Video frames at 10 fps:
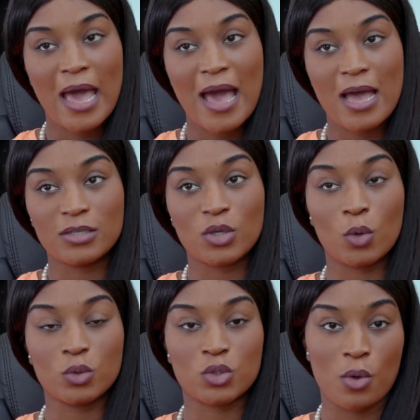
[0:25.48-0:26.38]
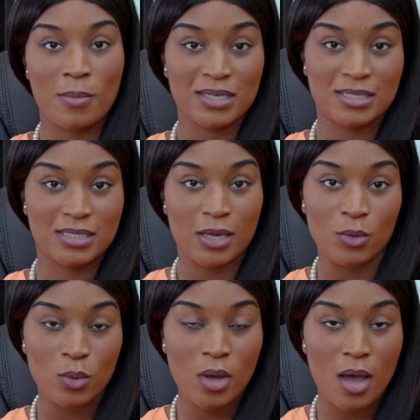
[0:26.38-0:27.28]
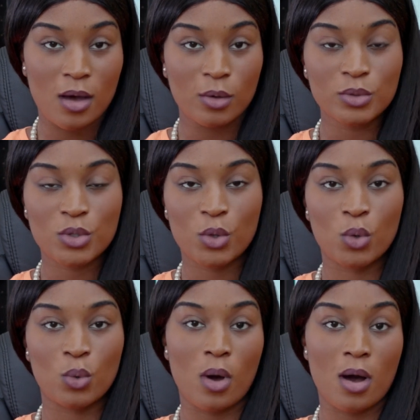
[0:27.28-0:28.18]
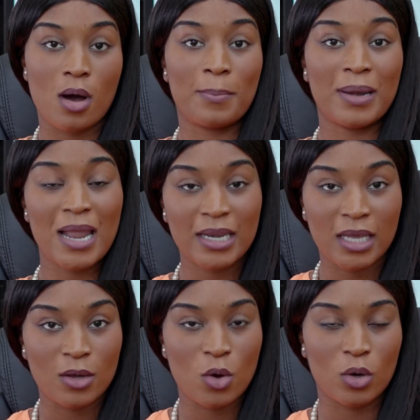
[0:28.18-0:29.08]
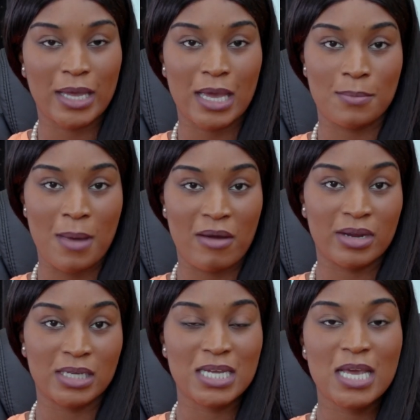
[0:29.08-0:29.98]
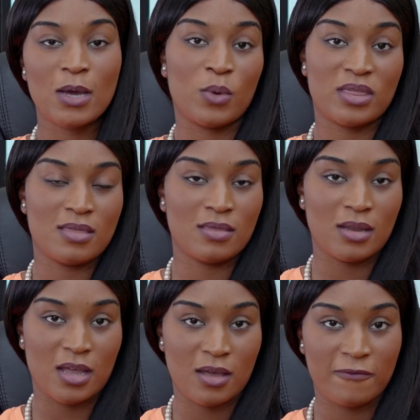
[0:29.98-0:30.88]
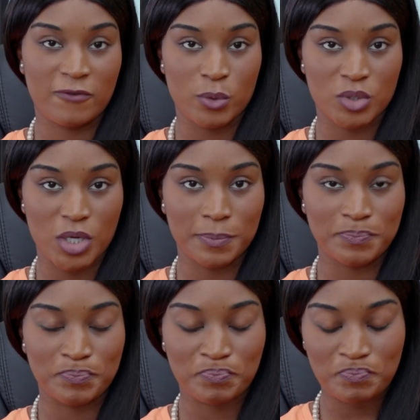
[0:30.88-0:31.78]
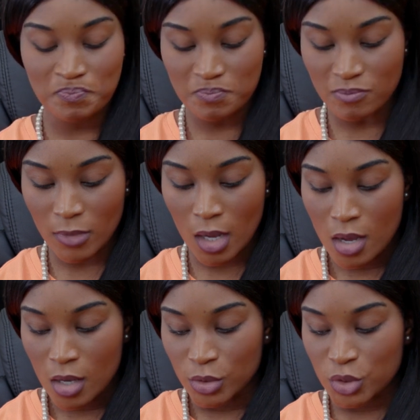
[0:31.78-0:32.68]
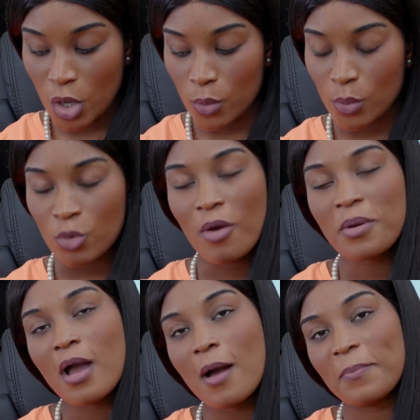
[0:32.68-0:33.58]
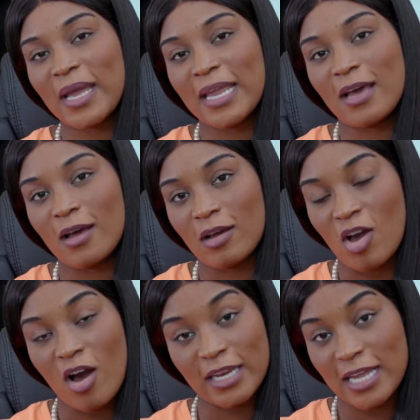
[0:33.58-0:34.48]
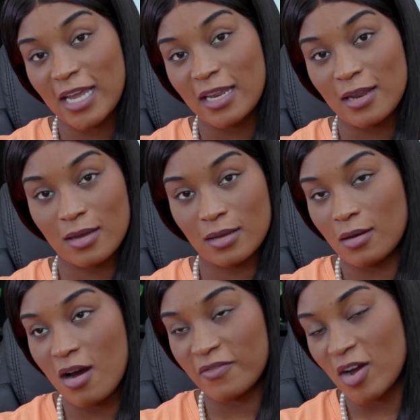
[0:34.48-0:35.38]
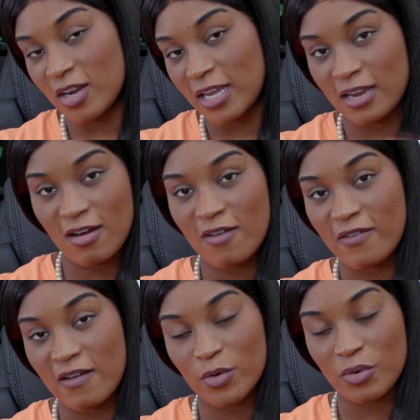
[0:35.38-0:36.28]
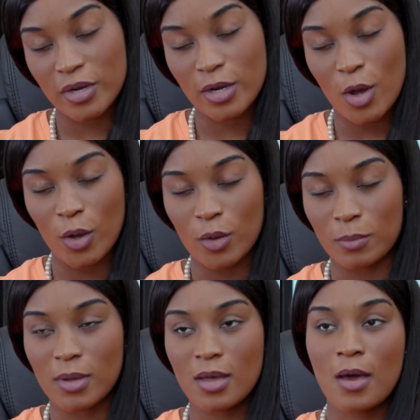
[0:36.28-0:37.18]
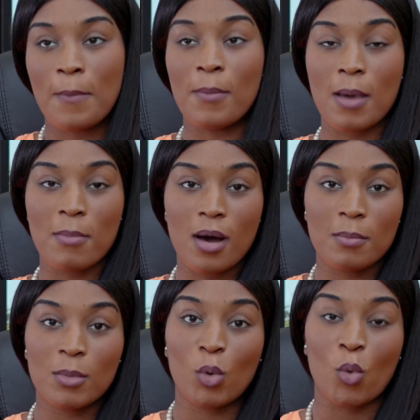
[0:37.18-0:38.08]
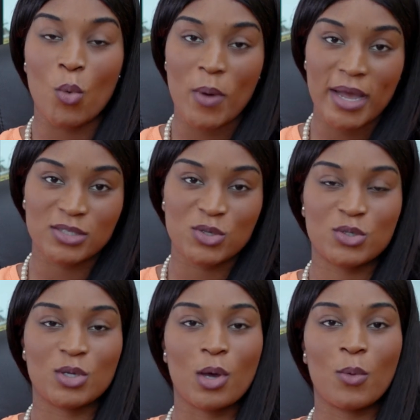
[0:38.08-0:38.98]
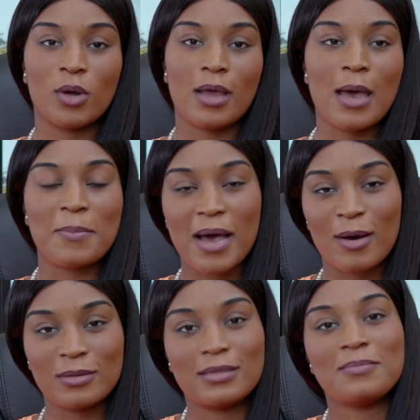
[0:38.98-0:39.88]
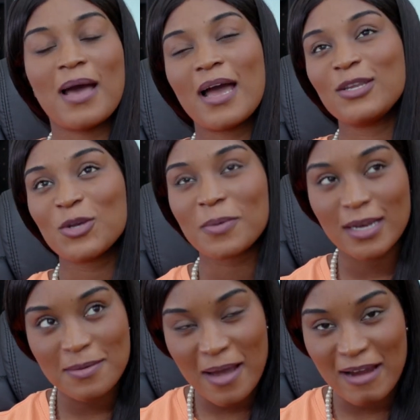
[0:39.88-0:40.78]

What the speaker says: and also my single girls who are planning on getting married within the near future. So, growing up in a Ghanaian, half Ivorian home, my mum always used to go on about the man you're going to